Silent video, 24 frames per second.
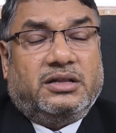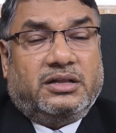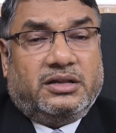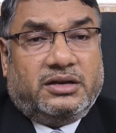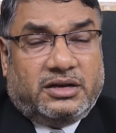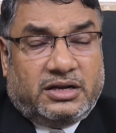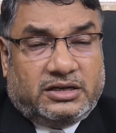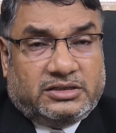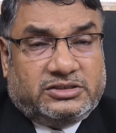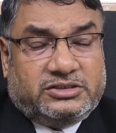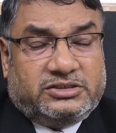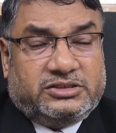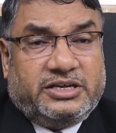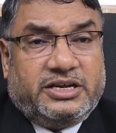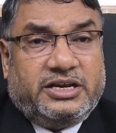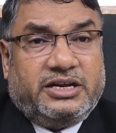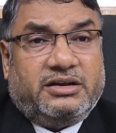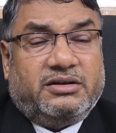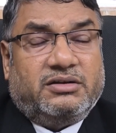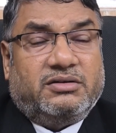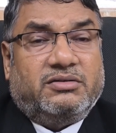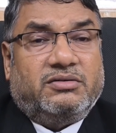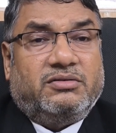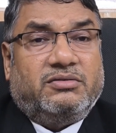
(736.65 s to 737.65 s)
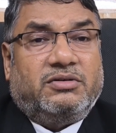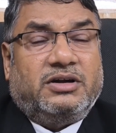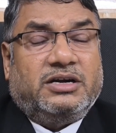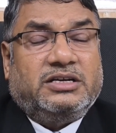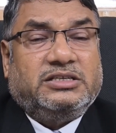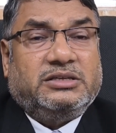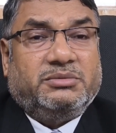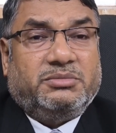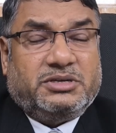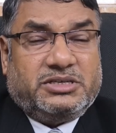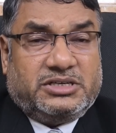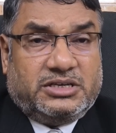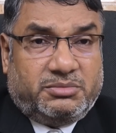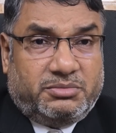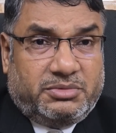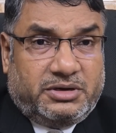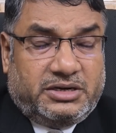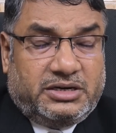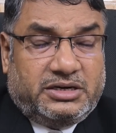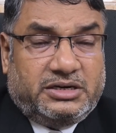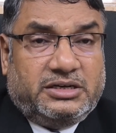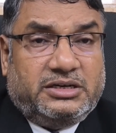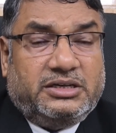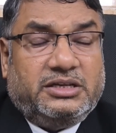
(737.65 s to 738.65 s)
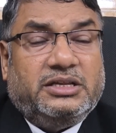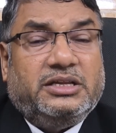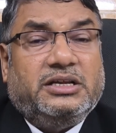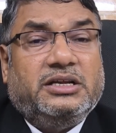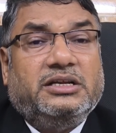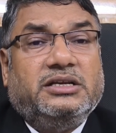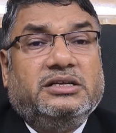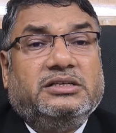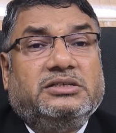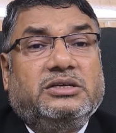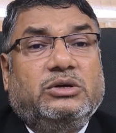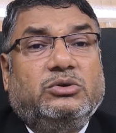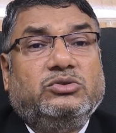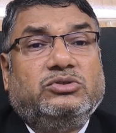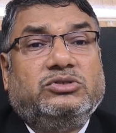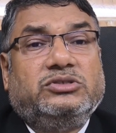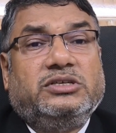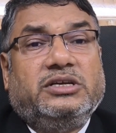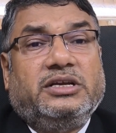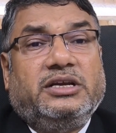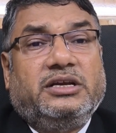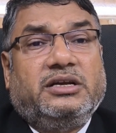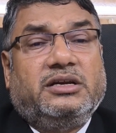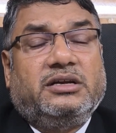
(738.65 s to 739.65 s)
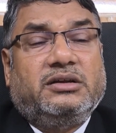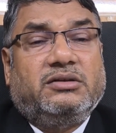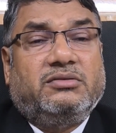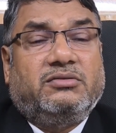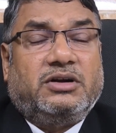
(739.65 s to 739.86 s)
north side, what is the measurement in the south side,